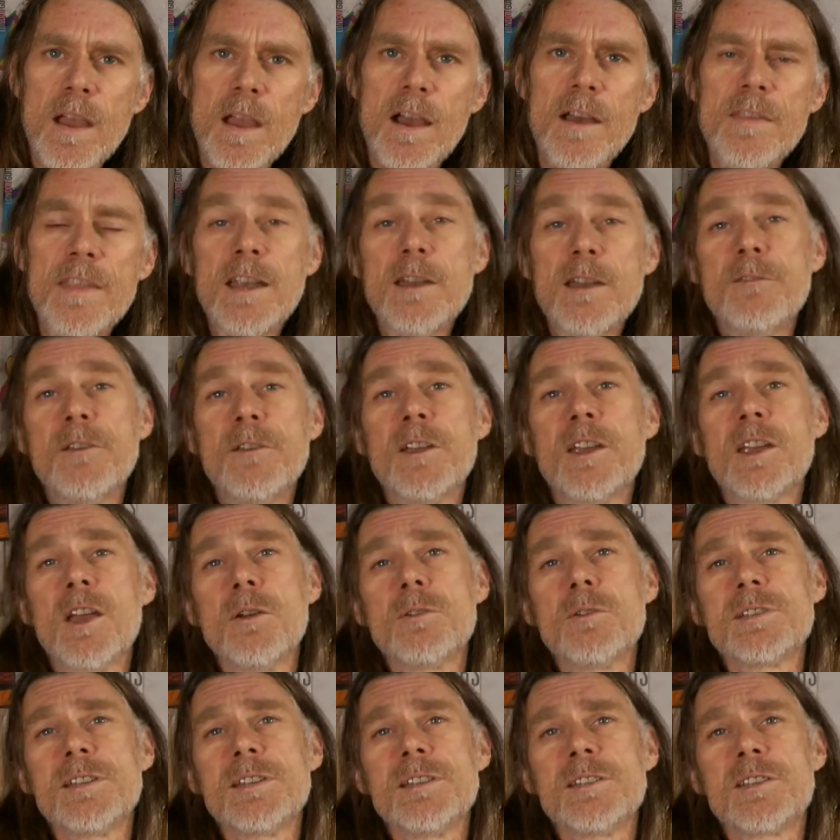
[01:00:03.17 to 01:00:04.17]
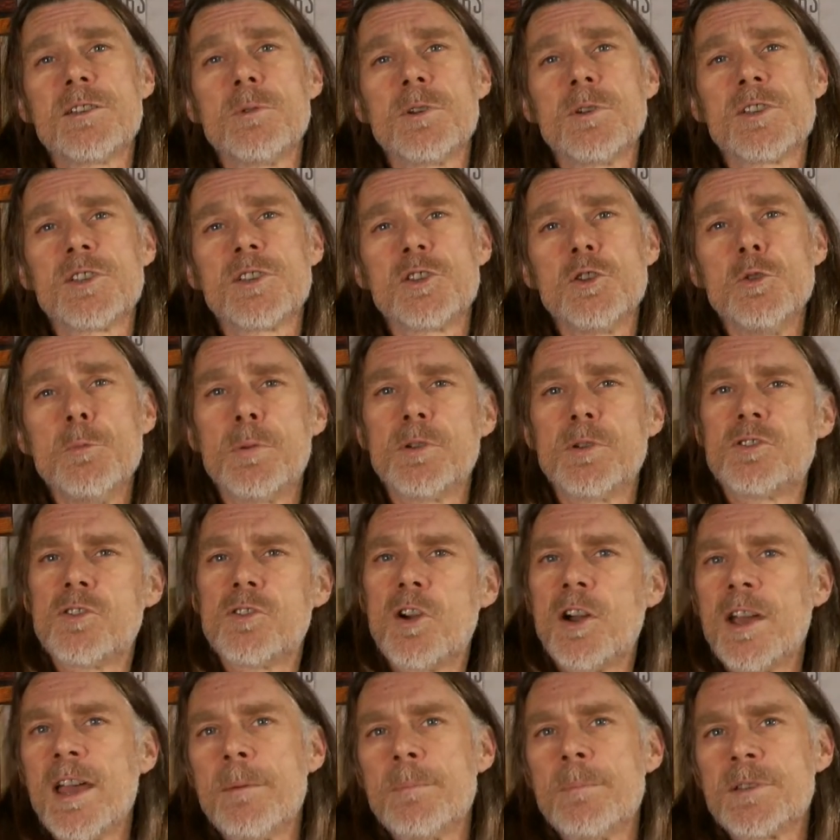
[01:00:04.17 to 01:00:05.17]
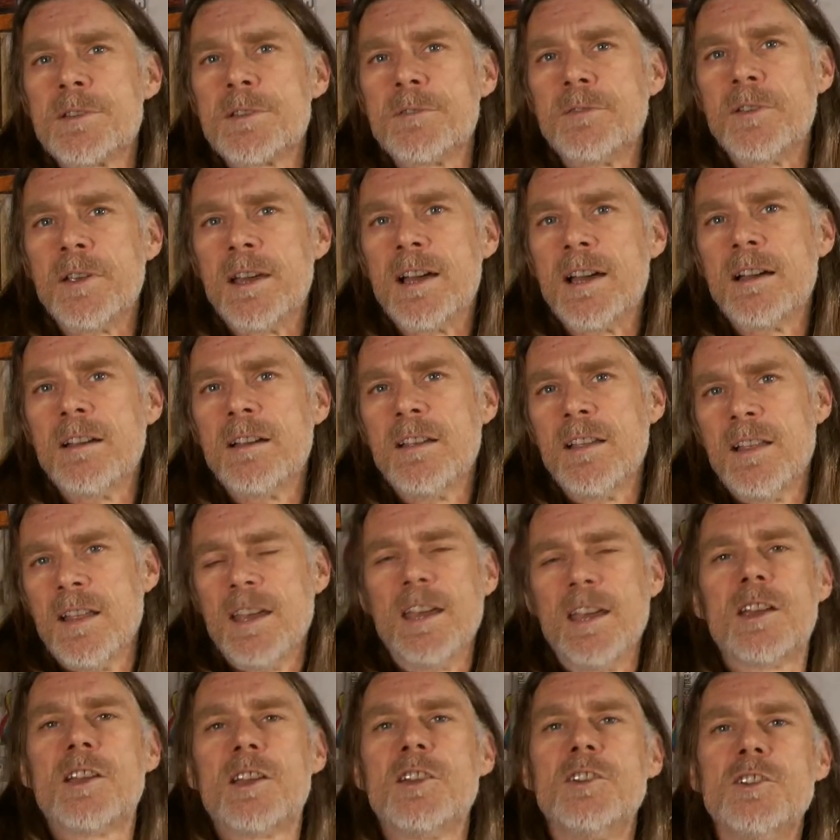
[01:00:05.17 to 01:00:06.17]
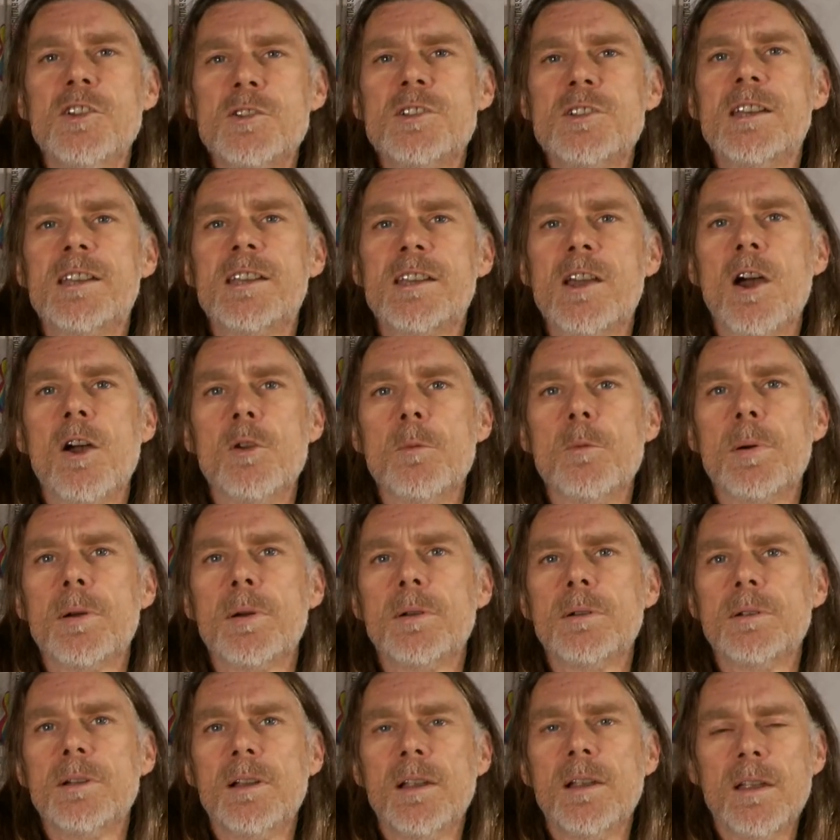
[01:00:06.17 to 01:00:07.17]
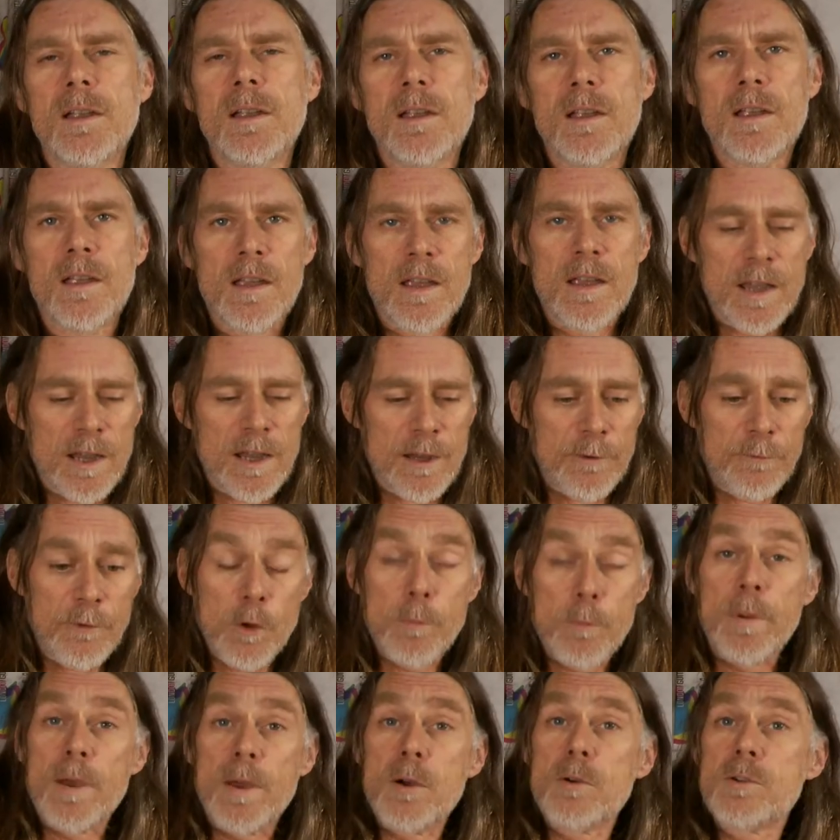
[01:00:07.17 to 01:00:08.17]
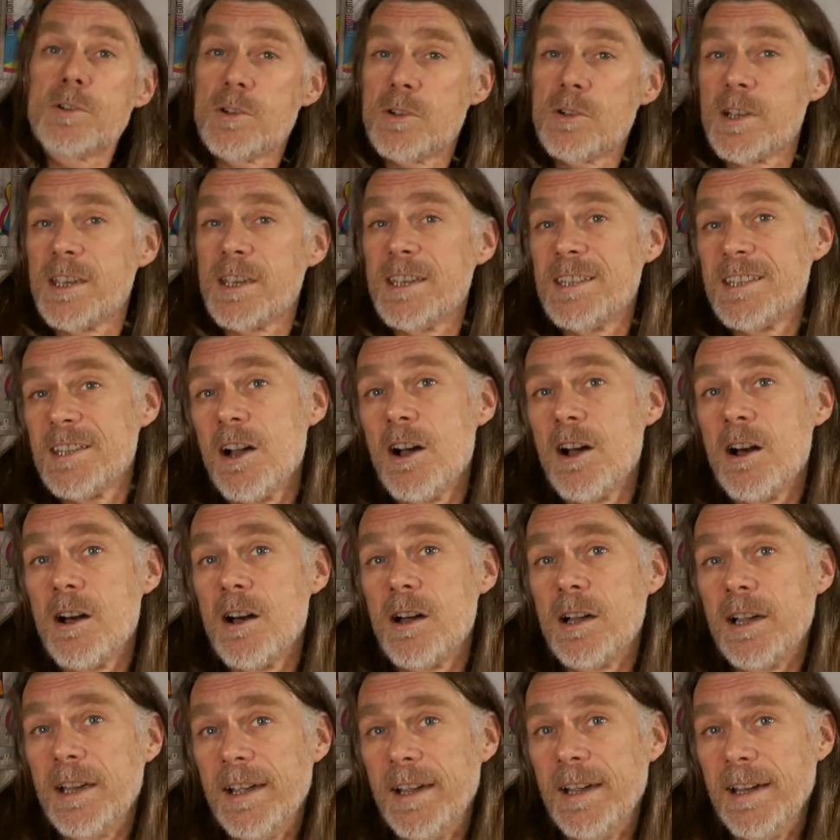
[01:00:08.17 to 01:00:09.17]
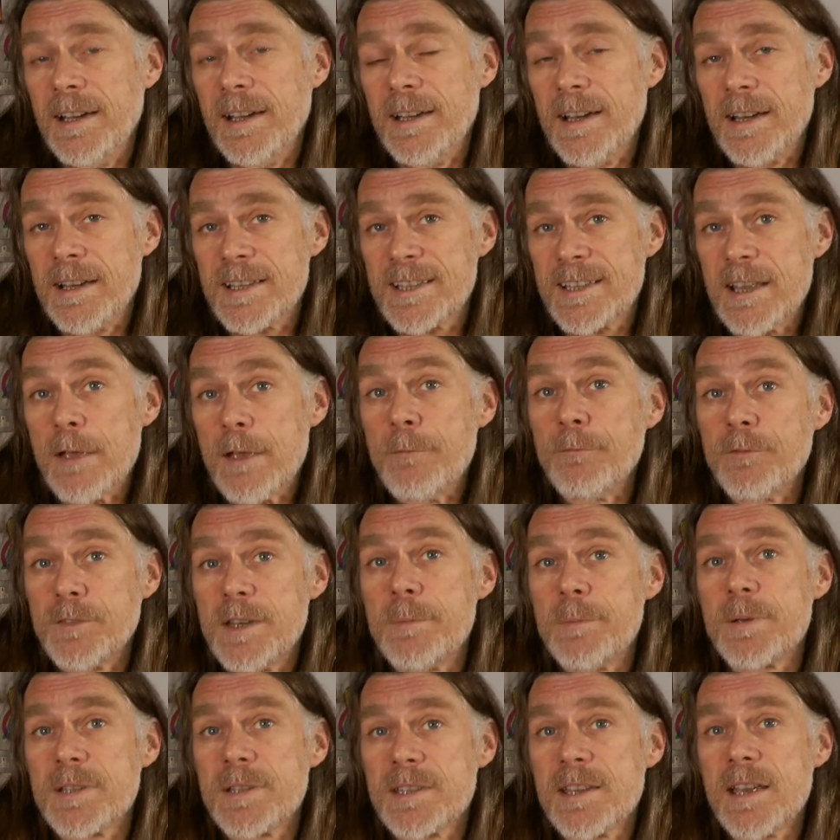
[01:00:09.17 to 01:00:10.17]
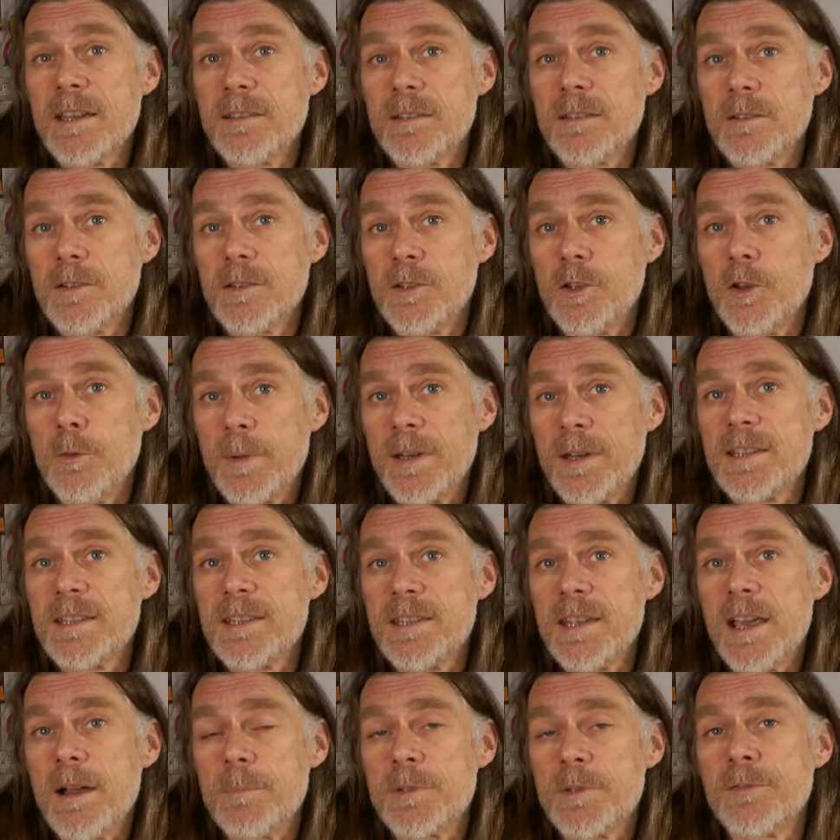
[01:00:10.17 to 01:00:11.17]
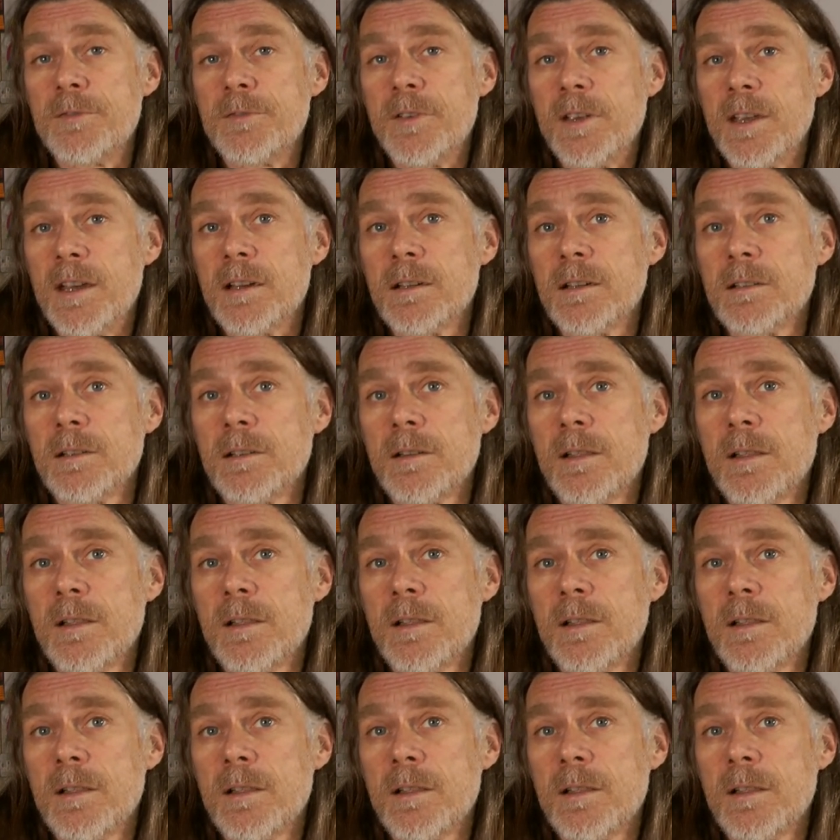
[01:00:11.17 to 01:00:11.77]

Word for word: And then if it goes into a super dry atmosphere, it can usually cope. If you build your guitar in a 70% humidity atmosphere,